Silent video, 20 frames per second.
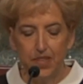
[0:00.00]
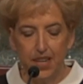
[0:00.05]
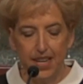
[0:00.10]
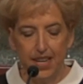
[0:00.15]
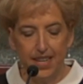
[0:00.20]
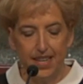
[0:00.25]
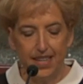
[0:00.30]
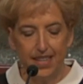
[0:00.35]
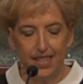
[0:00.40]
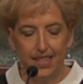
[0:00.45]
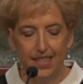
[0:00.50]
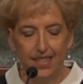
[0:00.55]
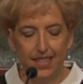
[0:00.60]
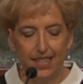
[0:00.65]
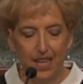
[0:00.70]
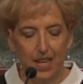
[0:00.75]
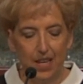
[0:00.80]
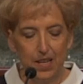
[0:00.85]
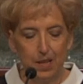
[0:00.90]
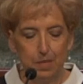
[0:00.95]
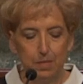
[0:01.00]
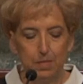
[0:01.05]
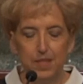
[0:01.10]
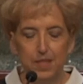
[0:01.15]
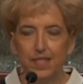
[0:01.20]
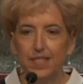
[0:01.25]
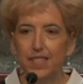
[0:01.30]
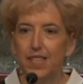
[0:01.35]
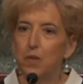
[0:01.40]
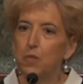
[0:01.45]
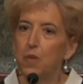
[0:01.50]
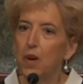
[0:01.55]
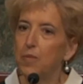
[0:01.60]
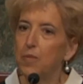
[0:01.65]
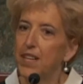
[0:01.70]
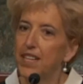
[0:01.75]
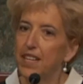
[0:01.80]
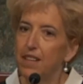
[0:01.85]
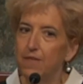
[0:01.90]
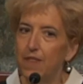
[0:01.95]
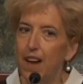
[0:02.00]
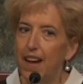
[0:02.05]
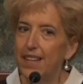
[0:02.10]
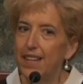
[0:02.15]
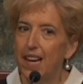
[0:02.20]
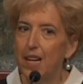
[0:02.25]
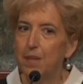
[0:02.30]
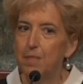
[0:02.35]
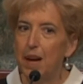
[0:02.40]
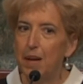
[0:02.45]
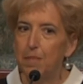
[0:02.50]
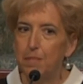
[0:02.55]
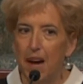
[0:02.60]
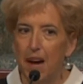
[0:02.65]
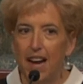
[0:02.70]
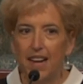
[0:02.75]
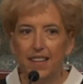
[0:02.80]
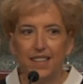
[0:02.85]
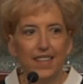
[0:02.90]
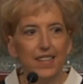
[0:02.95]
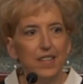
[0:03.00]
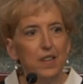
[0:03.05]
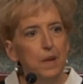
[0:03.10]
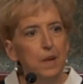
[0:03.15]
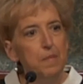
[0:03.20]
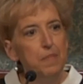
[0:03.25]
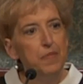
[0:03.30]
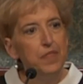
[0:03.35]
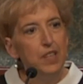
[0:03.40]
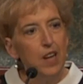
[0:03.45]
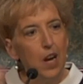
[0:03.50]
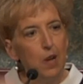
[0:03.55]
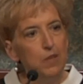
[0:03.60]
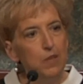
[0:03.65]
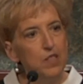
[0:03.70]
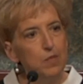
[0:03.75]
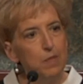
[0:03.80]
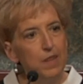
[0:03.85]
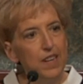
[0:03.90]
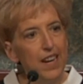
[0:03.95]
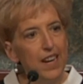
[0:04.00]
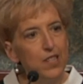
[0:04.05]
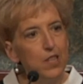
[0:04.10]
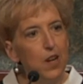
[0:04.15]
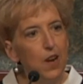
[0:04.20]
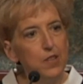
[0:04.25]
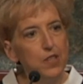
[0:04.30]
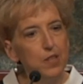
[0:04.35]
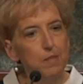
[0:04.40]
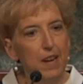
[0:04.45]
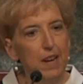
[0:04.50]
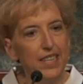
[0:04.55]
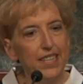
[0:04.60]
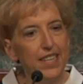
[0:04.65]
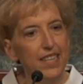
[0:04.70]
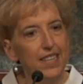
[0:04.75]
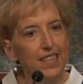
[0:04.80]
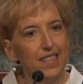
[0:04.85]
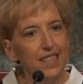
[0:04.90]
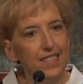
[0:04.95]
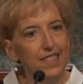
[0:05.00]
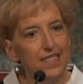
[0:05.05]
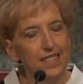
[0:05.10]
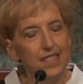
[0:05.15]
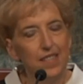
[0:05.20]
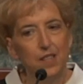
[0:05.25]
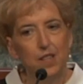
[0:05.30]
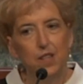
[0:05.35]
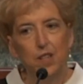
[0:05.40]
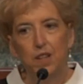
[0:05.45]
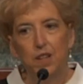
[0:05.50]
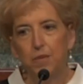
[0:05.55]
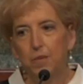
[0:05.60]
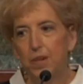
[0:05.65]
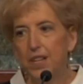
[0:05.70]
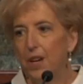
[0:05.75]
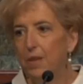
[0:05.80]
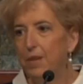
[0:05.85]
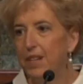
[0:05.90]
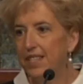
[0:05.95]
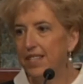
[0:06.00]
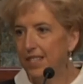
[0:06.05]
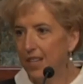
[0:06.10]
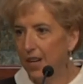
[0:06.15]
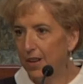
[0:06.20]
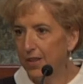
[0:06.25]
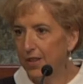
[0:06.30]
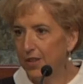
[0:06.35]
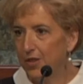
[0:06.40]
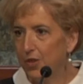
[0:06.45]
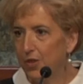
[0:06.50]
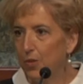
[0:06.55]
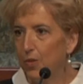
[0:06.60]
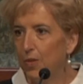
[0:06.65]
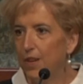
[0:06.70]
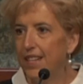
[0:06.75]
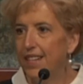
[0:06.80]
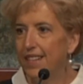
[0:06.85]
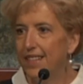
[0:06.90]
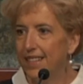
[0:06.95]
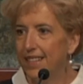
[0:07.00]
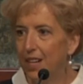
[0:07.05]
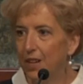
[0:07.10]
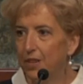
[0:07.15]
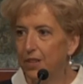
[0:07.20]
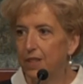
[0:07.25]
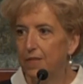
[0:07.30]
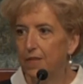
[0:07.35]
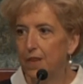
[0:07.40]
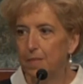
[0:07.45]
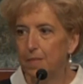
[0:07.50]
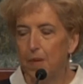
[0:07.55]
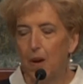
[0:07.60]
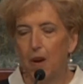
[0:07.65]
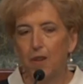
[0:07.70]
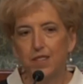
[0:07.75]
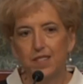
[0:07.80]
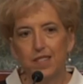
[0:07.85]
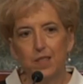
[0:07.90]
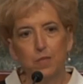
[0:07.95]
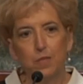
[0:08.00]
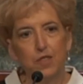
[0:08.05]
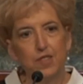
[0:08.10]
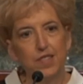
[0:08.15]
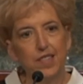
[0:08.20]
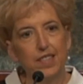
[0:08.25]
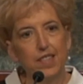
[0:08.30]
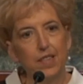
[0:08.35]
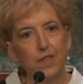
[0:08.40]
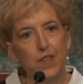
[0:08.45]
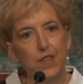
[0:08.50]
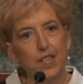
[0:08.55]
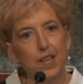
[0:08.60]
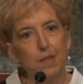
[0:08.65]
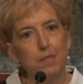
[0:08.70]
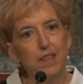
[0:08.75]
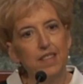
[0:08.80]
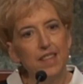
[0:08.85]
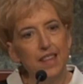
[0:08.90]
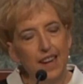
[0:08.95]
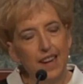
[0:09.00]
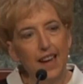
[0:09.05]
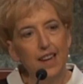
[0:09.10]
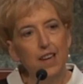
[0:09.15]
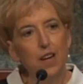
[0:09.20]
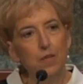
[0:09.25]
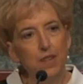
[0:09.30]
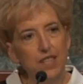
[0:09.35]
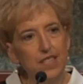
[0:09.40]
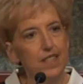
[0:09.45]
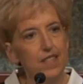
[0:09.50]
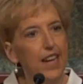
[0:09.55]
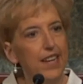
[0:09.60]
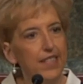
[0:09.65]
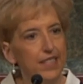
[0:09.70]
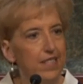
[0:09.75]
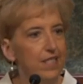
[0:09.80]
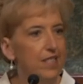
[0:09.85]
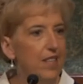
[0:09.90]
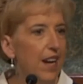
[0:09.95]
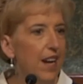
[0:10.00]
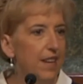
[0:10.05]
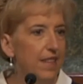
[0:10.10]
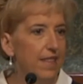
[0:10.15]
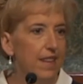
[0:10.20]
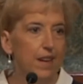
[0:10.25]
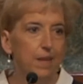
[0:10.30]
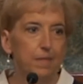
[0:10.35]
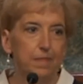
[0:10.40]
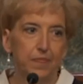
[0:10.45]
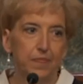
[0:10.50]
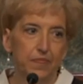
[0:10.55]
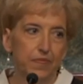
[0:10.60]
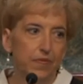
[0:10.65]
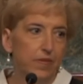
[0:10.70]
and see what we can find out about Pilate. Always when I talk to my kids, we always tell the story and tell different parts that were significant, but then I always like to say to them,